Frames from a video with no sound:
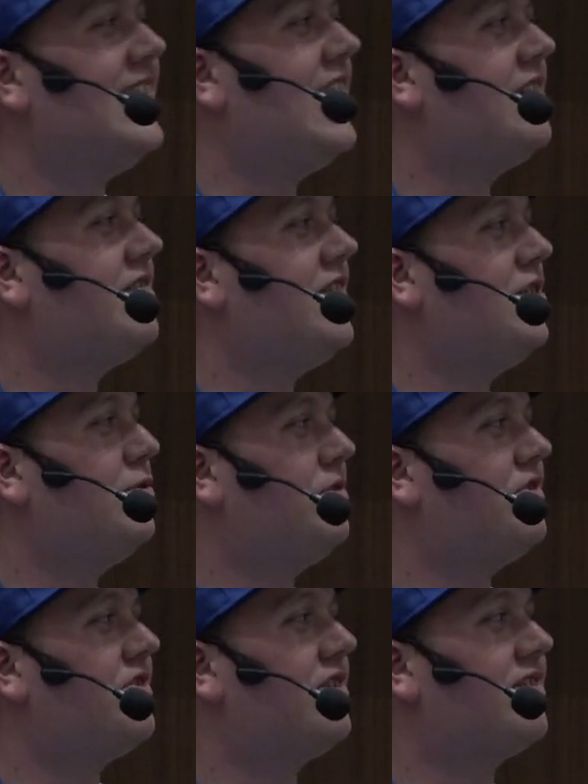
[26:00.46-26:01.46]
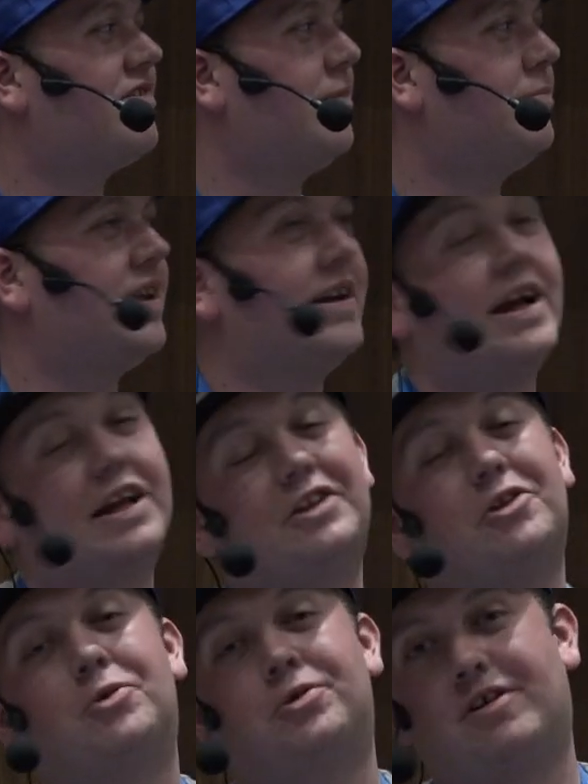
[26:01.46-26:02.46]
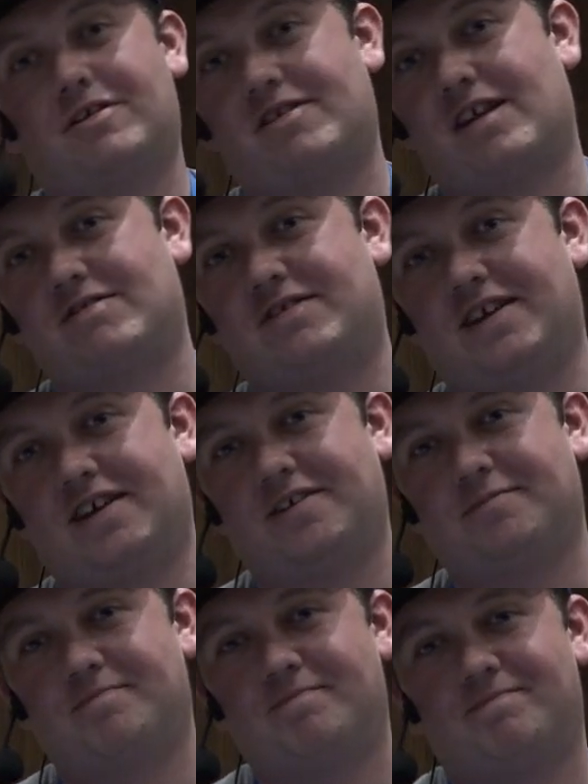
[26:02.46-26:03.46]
Let's use something like node access tag.